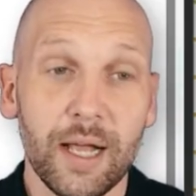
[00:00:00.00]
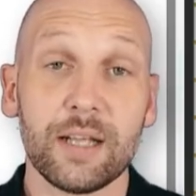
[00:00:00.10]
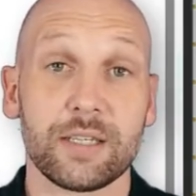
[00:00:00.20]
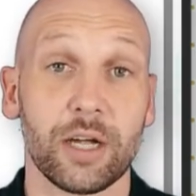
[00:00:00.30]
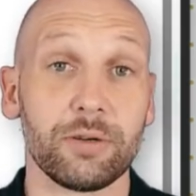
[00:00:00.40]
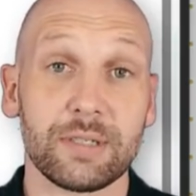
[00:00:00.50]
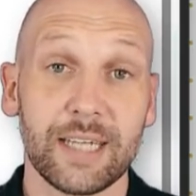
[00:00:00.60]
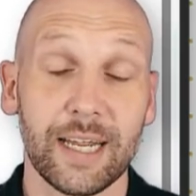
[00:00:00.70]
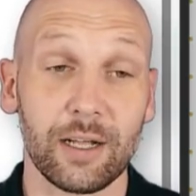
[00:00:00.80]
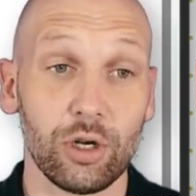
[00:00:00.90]
So
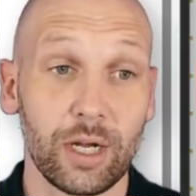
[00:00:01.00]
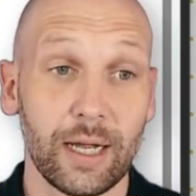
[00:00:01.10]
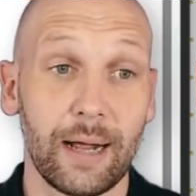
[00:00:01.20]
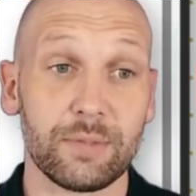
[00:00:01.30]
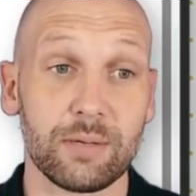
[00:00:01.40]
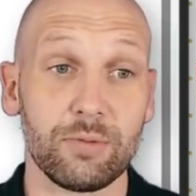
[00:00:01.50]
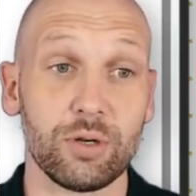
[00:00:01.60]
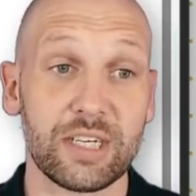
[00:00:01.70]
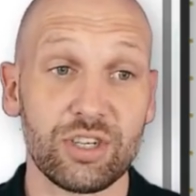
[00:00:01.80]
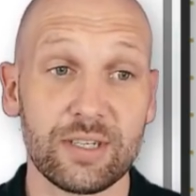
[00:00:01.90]
take a look, some new
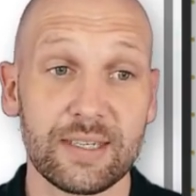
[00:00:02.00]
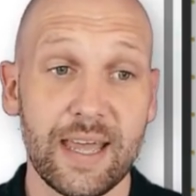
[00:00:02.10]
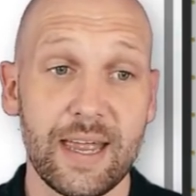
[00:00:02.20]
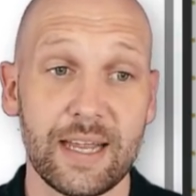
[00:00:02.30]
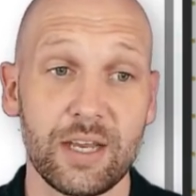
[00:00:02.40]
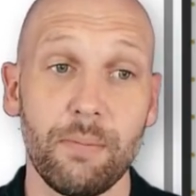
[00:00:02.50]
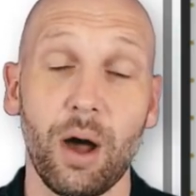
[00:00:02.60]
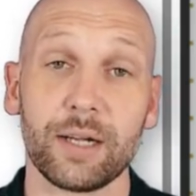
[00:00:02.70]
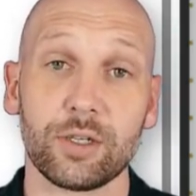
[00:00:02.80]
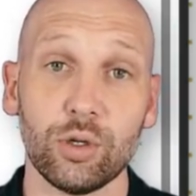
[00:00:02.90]
additions there in your
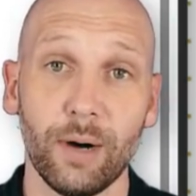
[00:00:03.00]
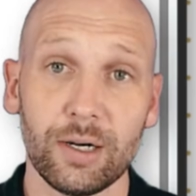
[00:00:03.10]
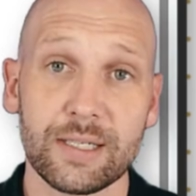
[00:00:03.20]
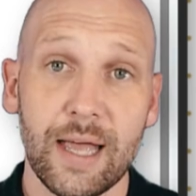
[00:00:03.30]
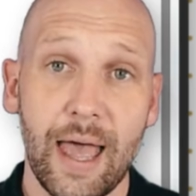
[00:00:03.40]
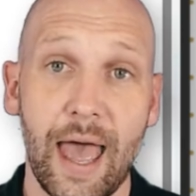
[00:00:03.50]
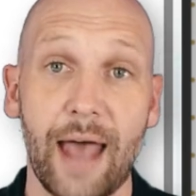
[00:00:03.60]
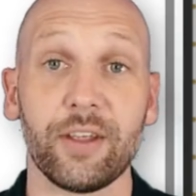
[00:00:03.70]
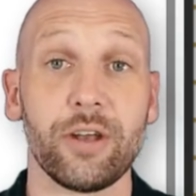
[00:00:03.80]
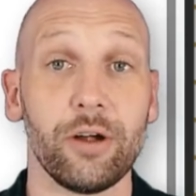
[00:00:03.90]
My Toolbox
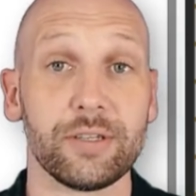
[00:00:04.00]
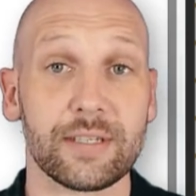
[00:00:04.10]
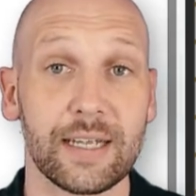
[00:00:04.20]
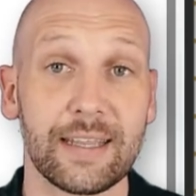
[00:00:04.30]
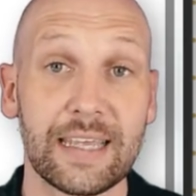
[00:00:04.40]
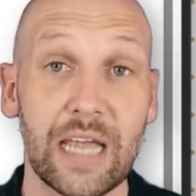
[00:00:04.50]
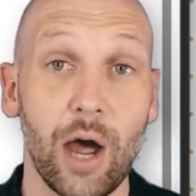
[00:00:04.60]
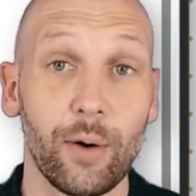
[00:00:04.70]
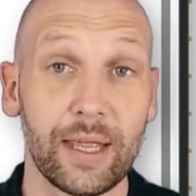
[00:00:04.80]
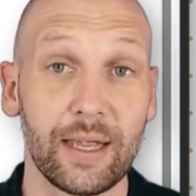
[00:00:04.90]
and the notes in the
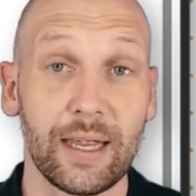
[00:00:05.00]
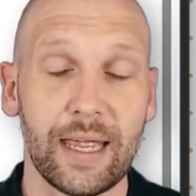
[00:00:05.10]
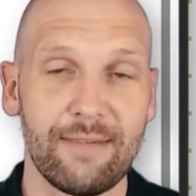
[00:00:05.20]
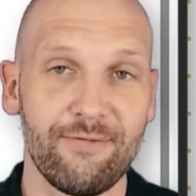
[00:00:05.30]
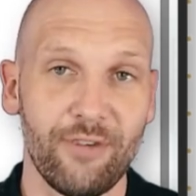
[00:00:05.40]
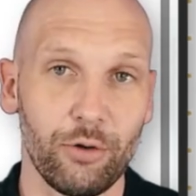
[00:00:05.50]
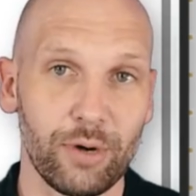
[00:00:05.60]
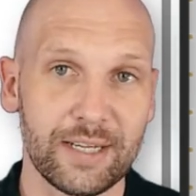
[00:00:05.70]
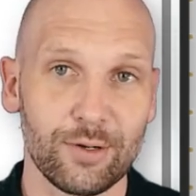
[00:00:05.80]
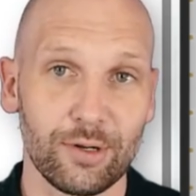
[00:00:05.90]
OE info
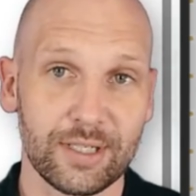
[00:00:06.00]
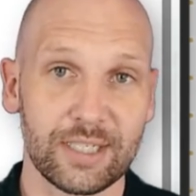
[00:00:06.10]
resource,